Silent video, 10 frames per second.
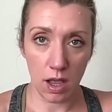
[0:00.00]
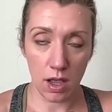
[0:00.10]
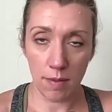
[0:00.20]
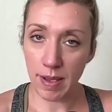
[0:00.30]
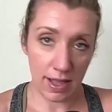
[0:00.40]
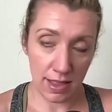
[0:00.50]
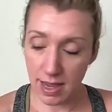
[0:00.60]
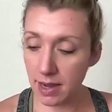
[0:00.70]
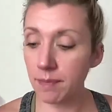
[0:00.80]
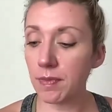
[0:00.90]
a bad
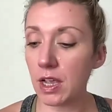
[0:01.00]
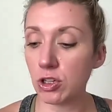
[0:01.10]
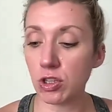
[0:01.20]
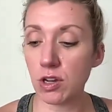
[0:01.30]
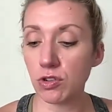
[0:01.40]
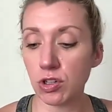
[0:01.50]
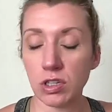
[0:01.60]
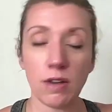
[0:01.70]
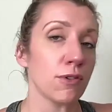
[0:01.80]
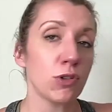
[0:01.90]
thing. They're just
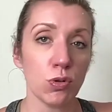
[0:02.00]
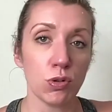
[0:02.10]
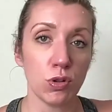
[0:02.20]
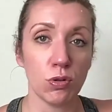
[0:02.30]
different tools